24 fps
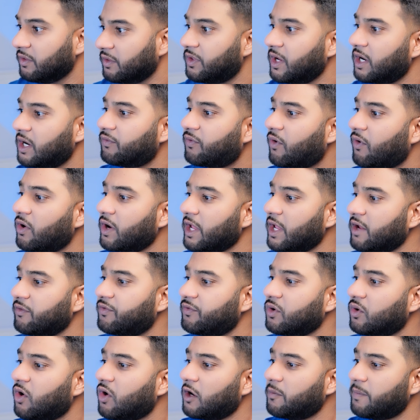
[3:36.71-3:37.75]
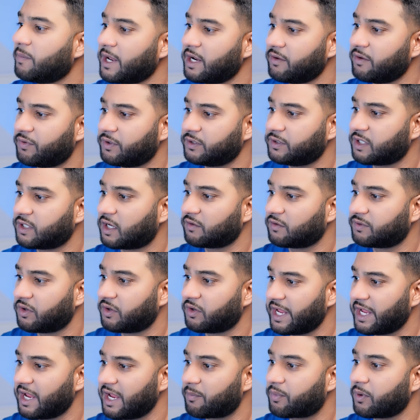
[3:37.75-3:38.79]
Therefore, if you got benefits
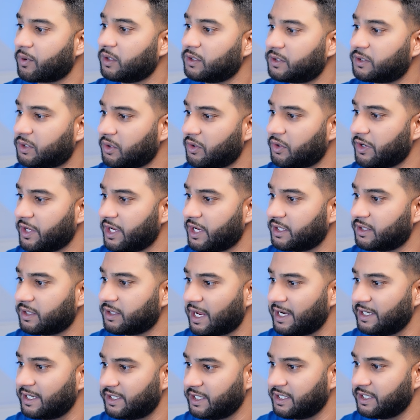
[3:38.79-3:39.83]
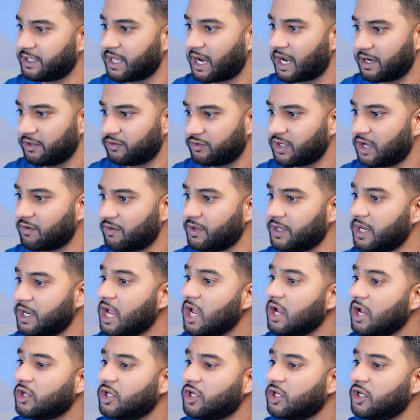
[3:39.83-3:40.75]
after April 30th, 1997,